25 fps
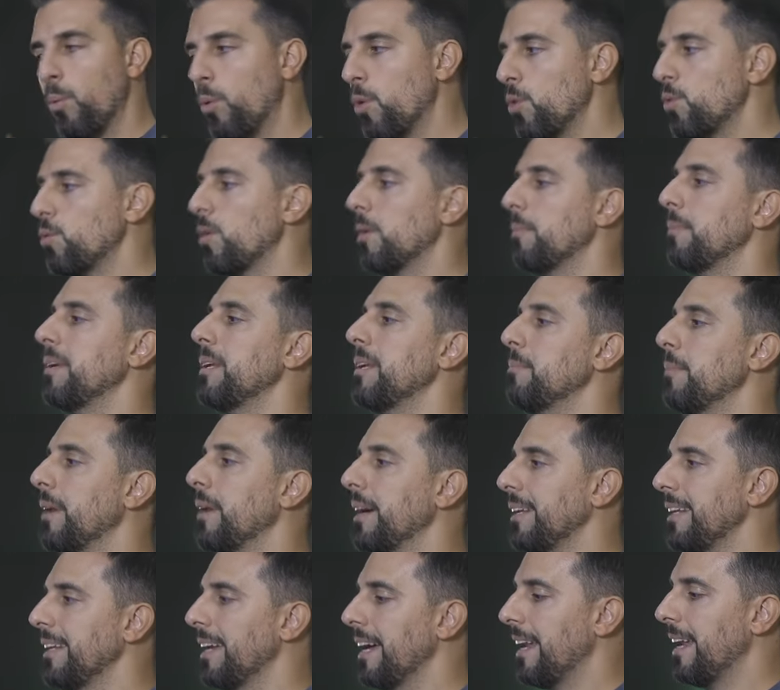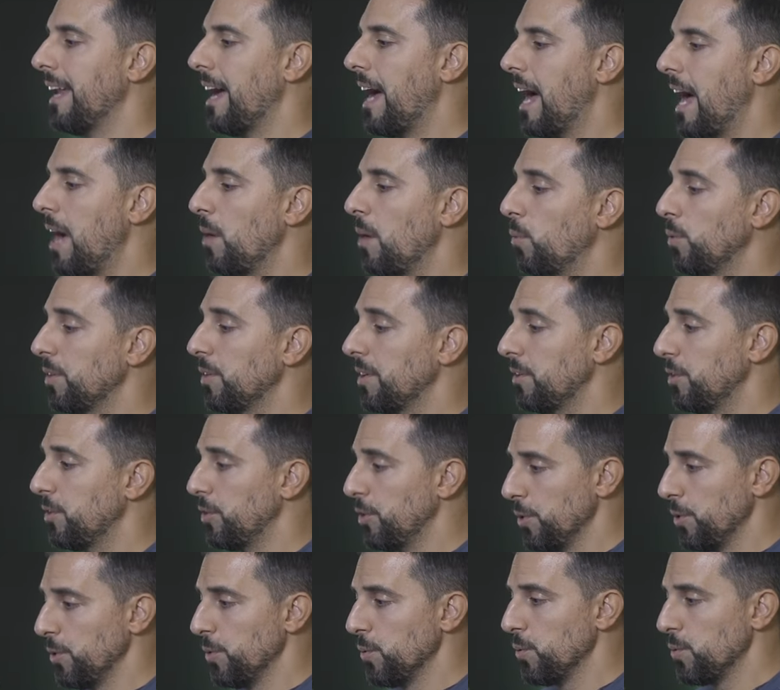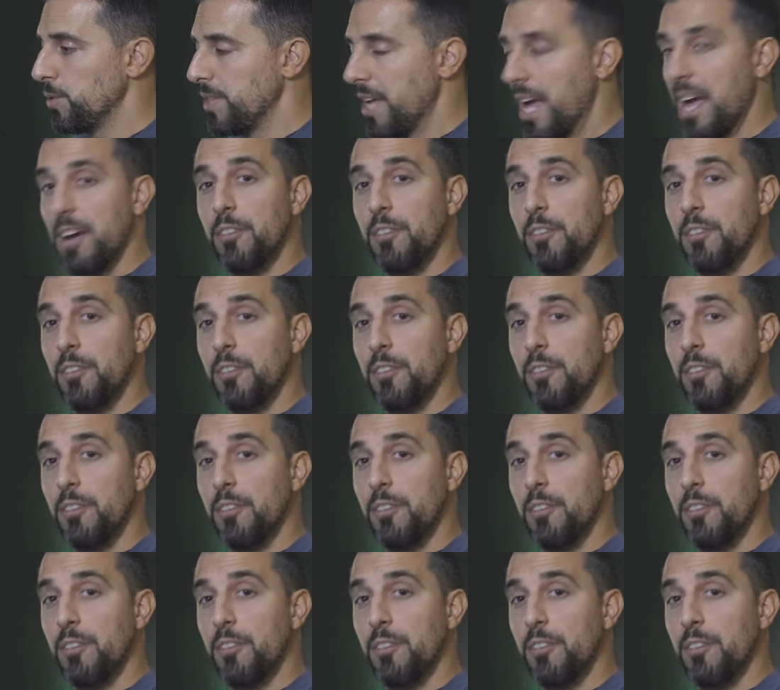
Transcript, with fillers: What do I mean by that? I wouldn't use